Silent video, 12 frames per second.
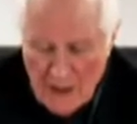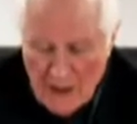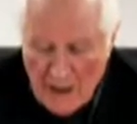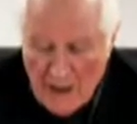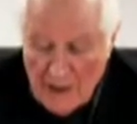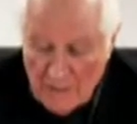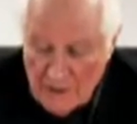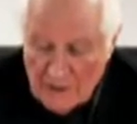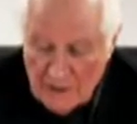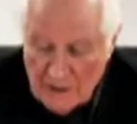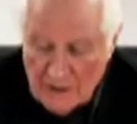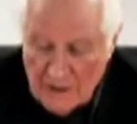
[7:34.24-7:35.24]
But
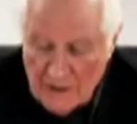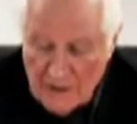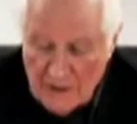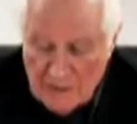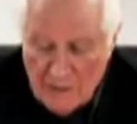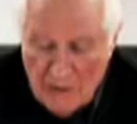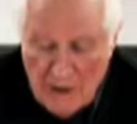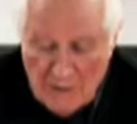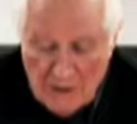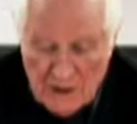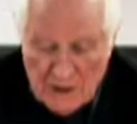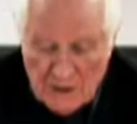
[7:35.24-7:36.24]
he's
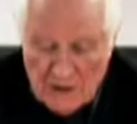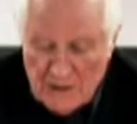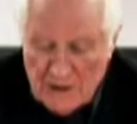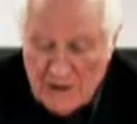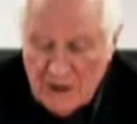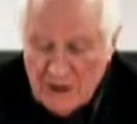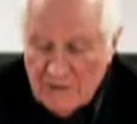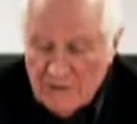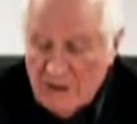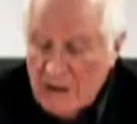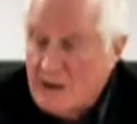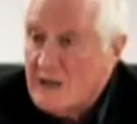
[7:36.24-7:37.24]
remembered, I suppose, particularly
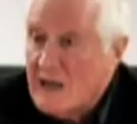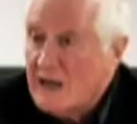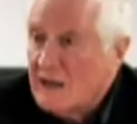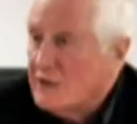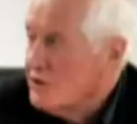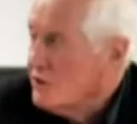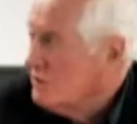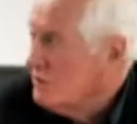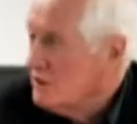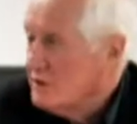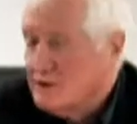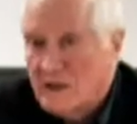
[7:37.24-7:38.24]
for The Italian Job
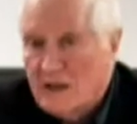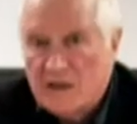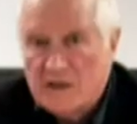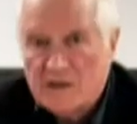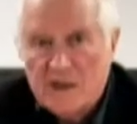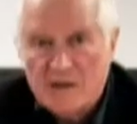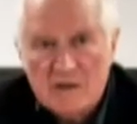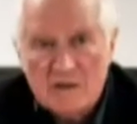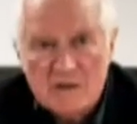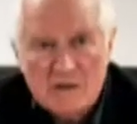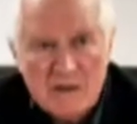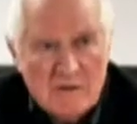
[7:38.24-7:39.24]
and Kelly's
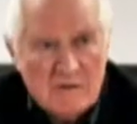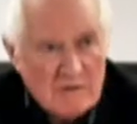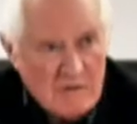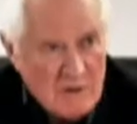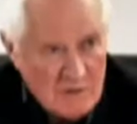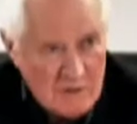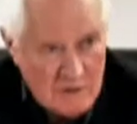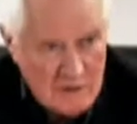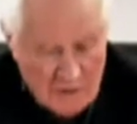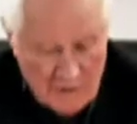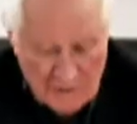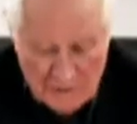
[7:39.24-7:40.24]
Heroes. These were
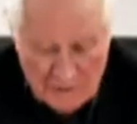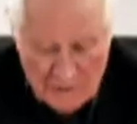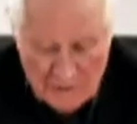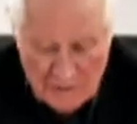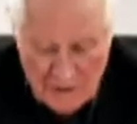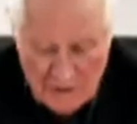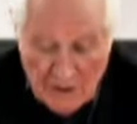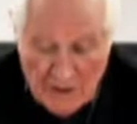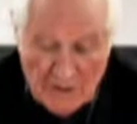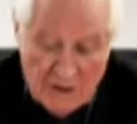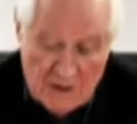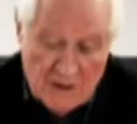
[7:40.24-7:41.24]
two films he
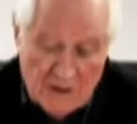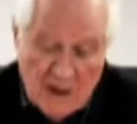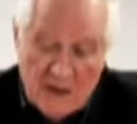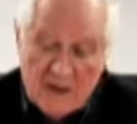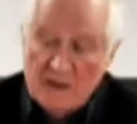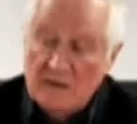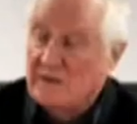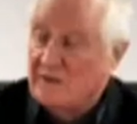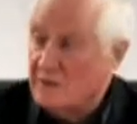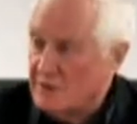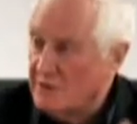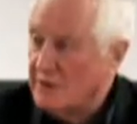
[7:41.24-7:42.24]
wrote, and then, of
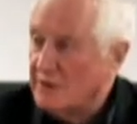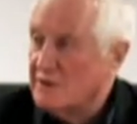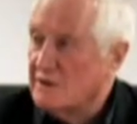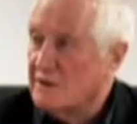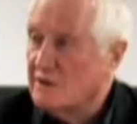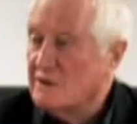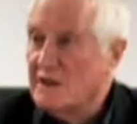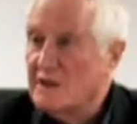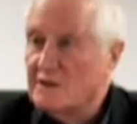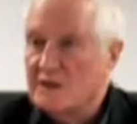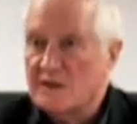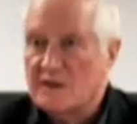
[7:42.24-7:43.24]
course, he went on to do
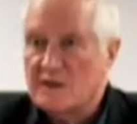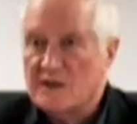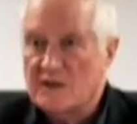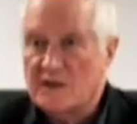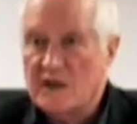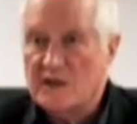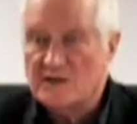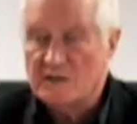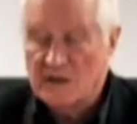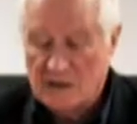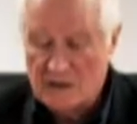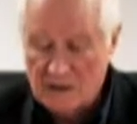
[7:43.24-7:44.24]
great things like Edge of
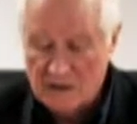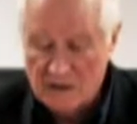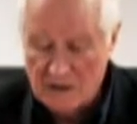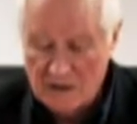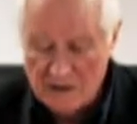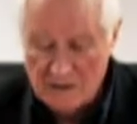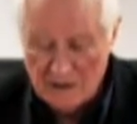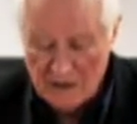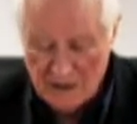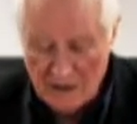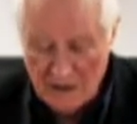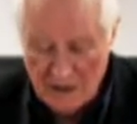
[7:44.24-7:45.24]
Darkness and
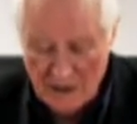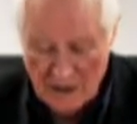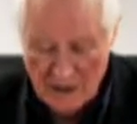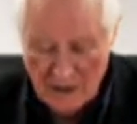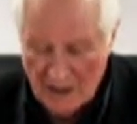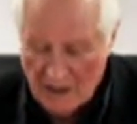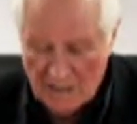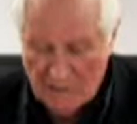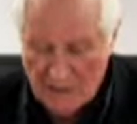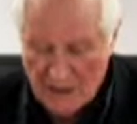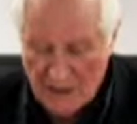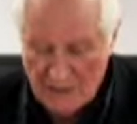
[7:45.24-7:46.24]

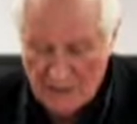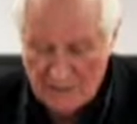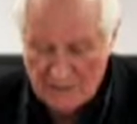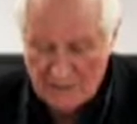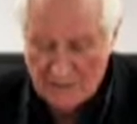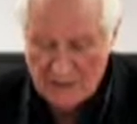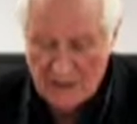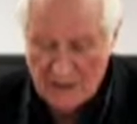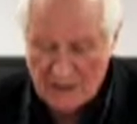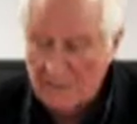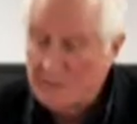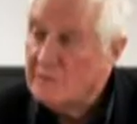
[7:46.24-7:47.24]
many other
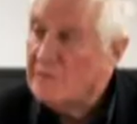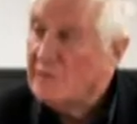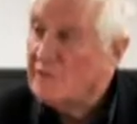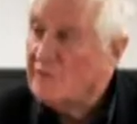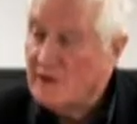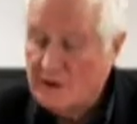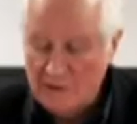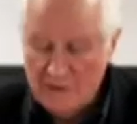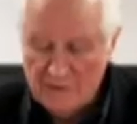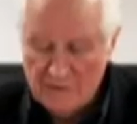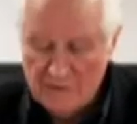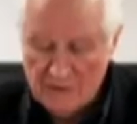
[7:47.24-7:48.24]
very good
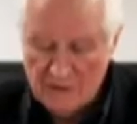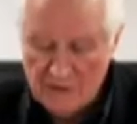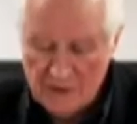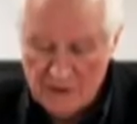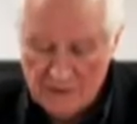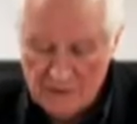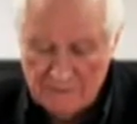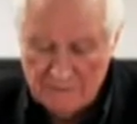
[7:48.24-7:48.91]
film drama.